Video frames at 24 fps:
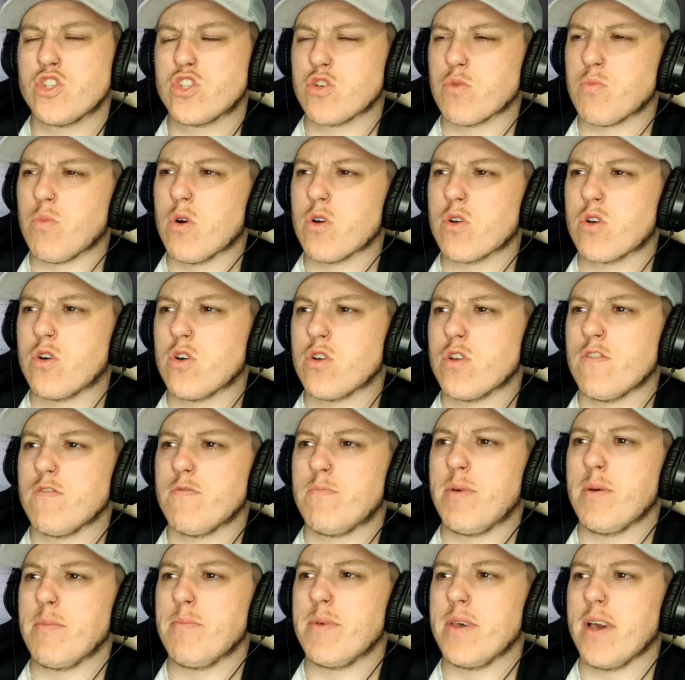Yeah, but someone could
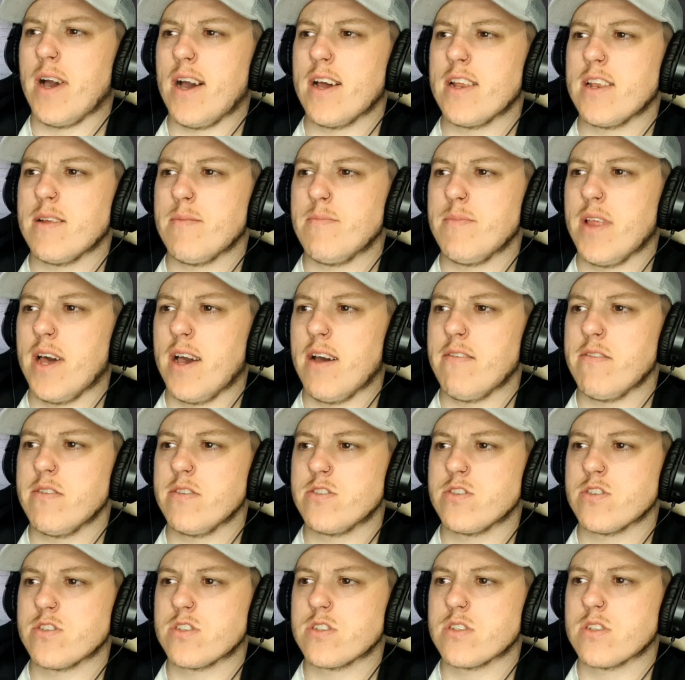have been behind him there
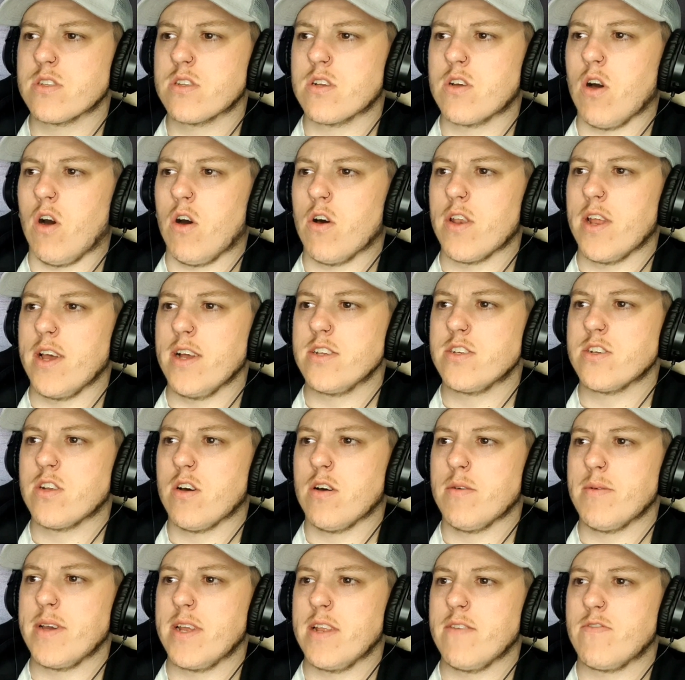and just got on it. Do you know
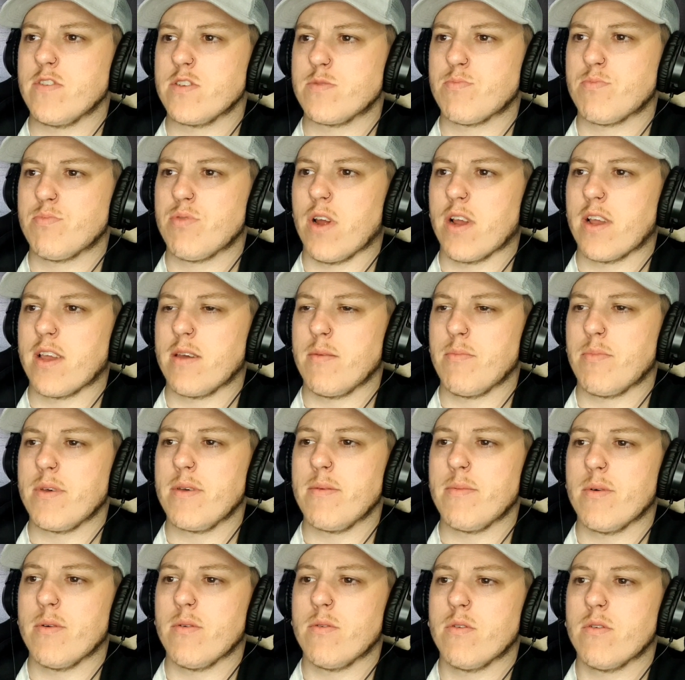what I mean? If he's pranking
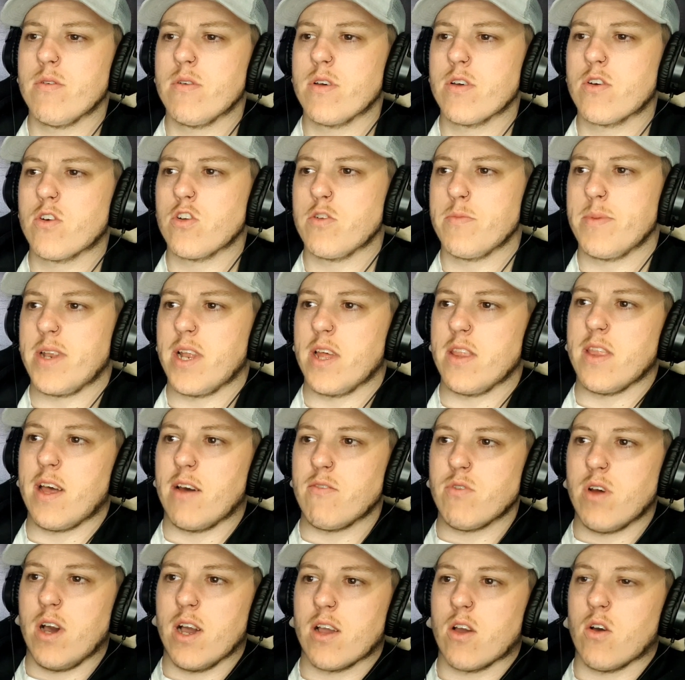people. Could have been in
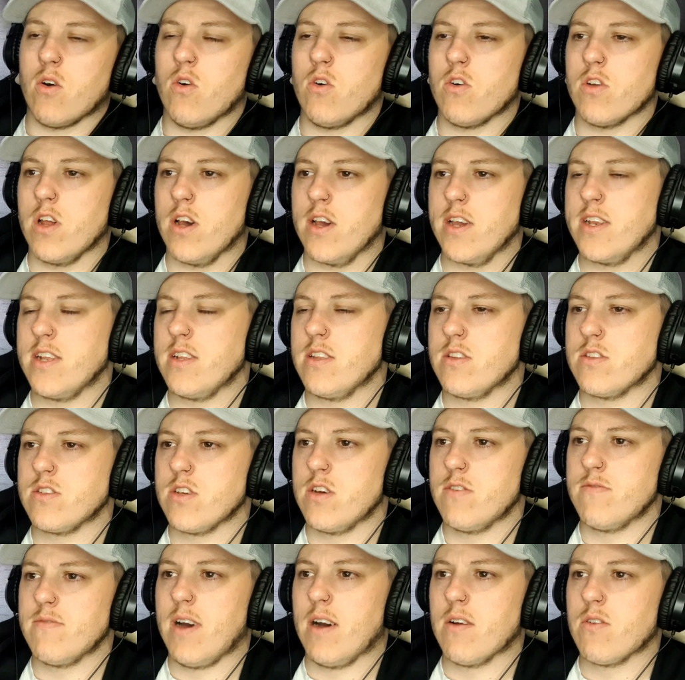that right corner. He didn't
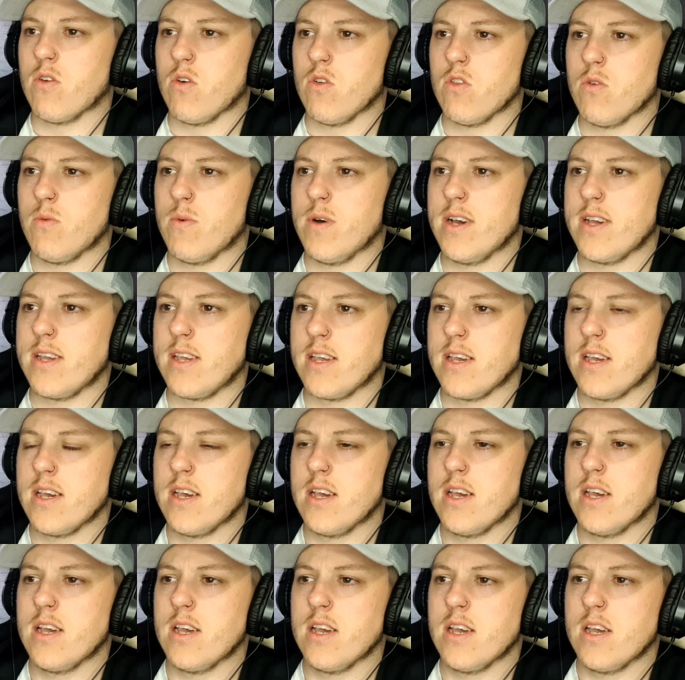turn around all the way.
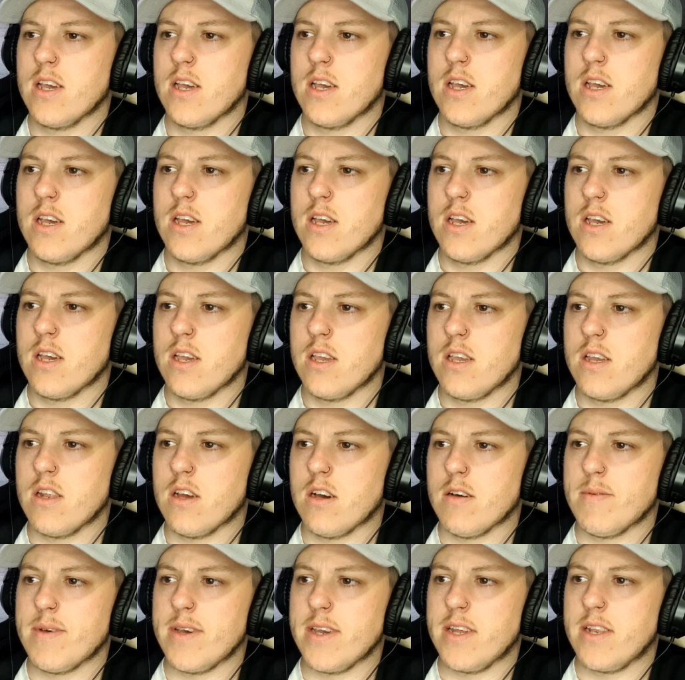You
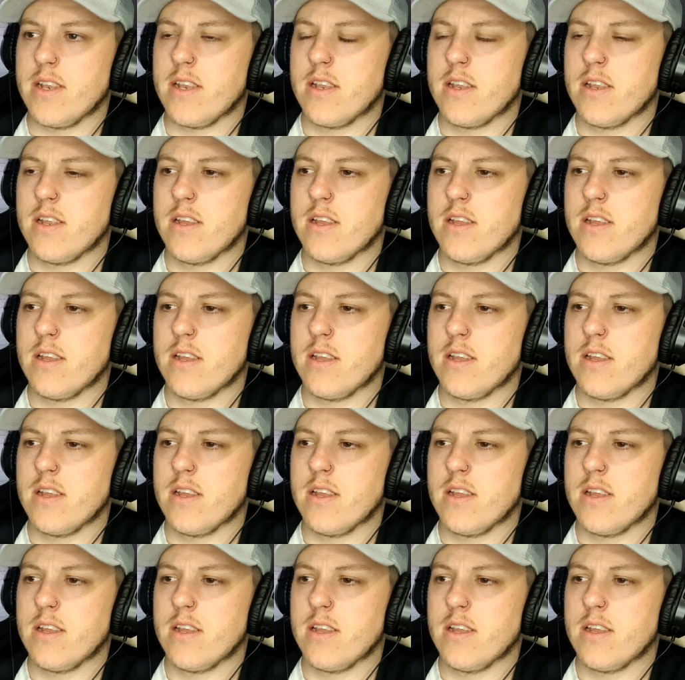know what I mean?